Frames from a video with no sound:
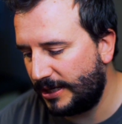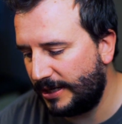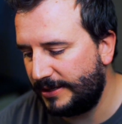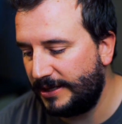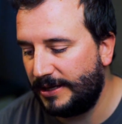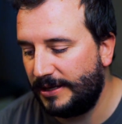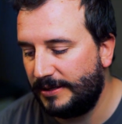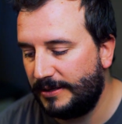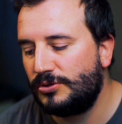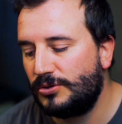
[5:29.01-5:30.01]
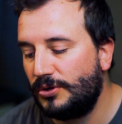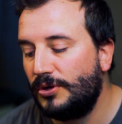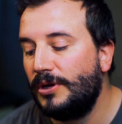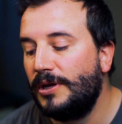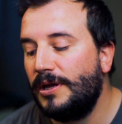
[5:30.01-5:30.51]
and then
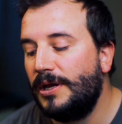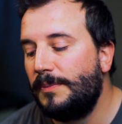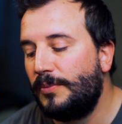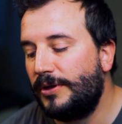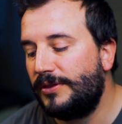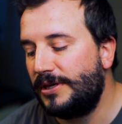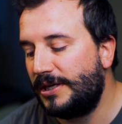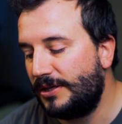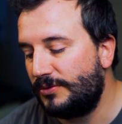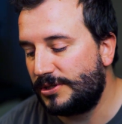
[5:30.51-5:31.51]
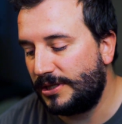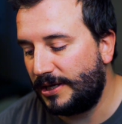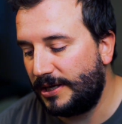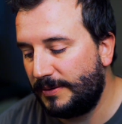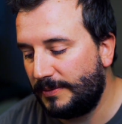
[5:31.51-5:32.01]
2.3 kilos of
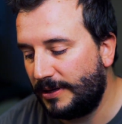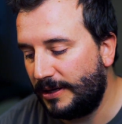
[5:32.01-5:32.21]
that,